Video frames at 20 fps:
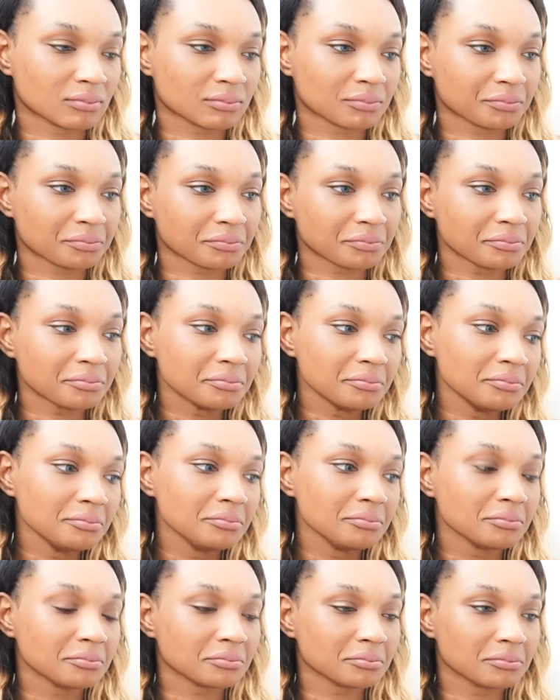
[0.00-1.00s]

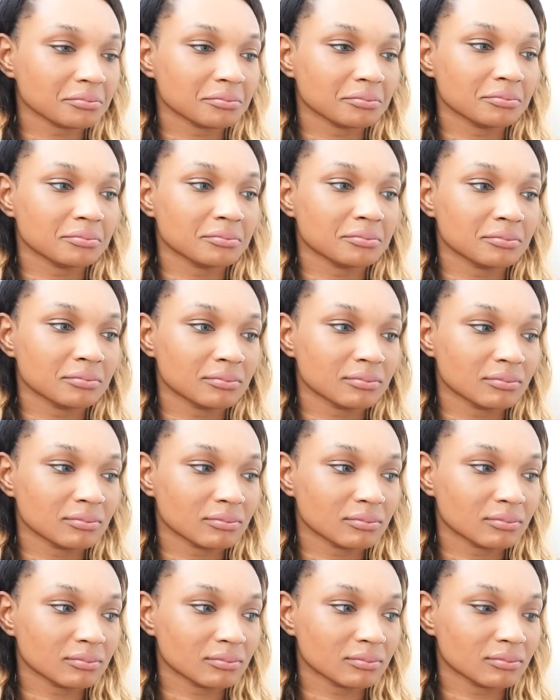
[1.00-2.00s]

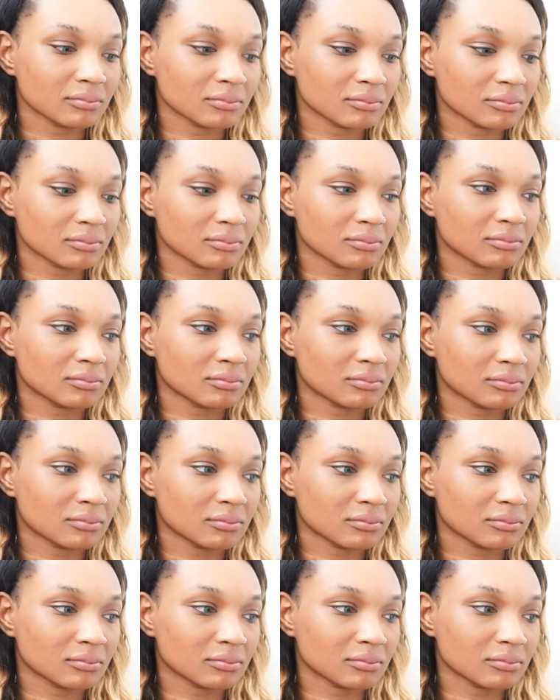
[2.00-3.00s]

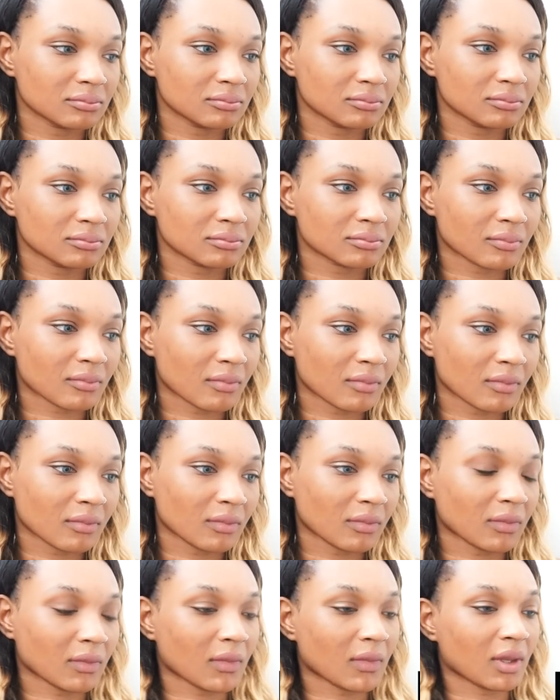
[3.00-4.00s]
[no speech]